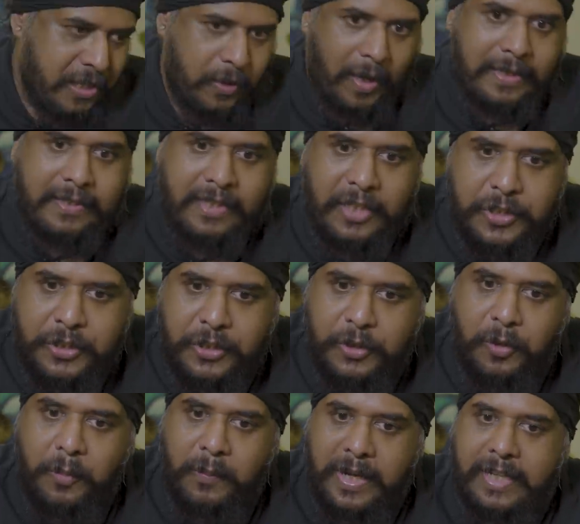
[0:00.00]
So I think you should
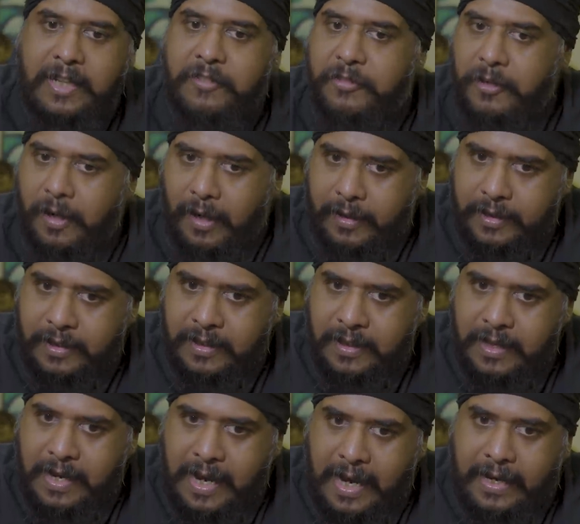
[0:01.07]
do meaningful art.
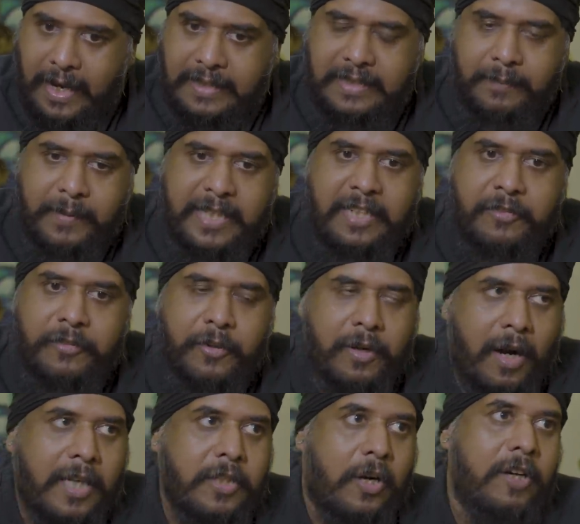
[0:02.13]
And I think meaningful
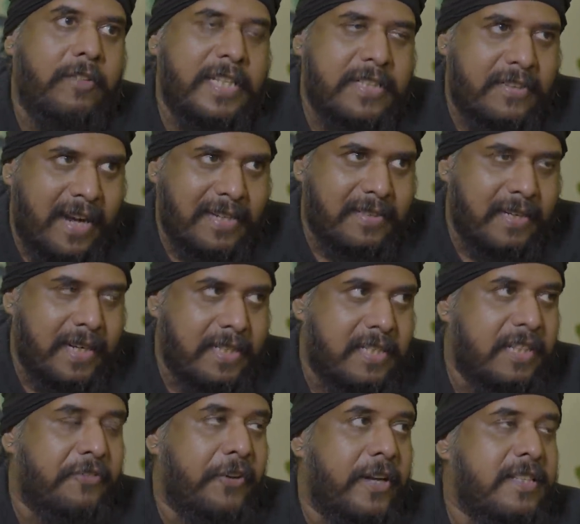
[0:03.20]
art always translates.
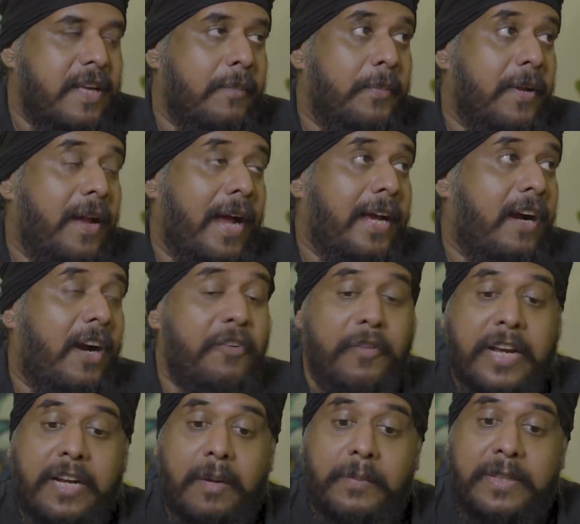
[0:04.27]
For example, I can't
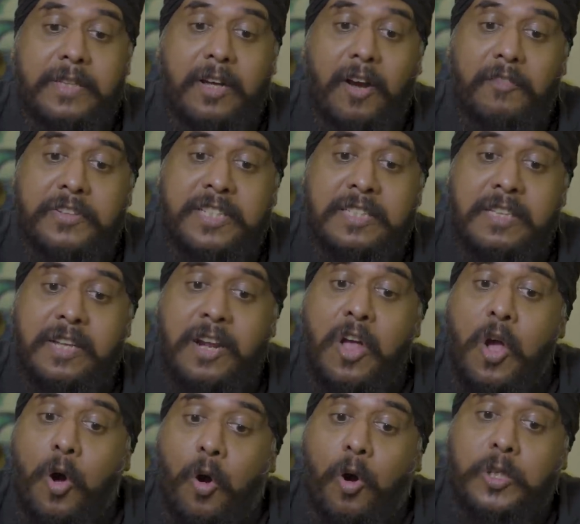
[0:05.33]
wake up in the office and say,
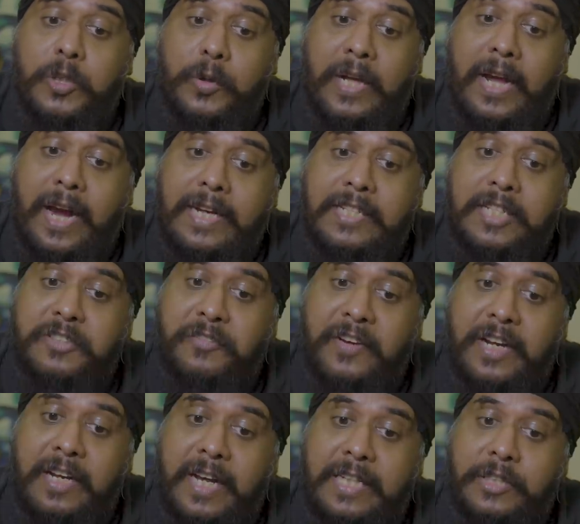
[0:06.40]
oh, today I just
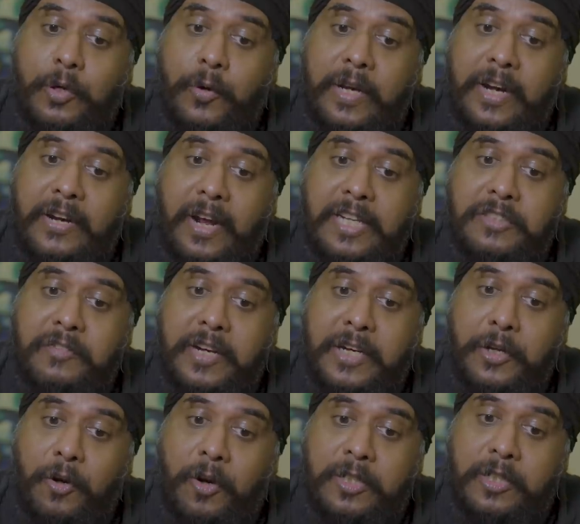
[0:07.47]
feel like throwing a nice
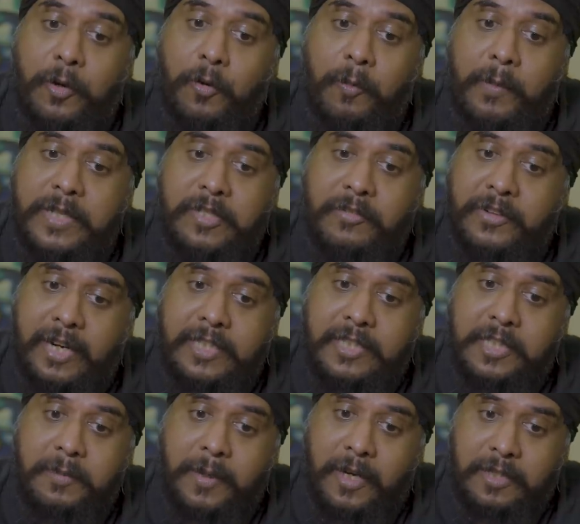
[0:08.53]
video on the homepage of Cred
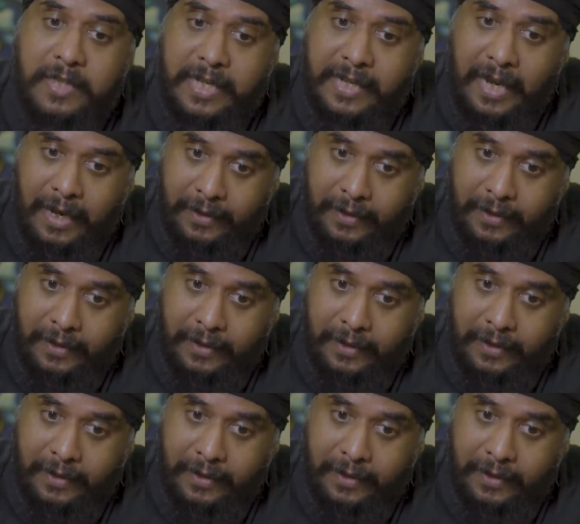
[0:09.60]
just because I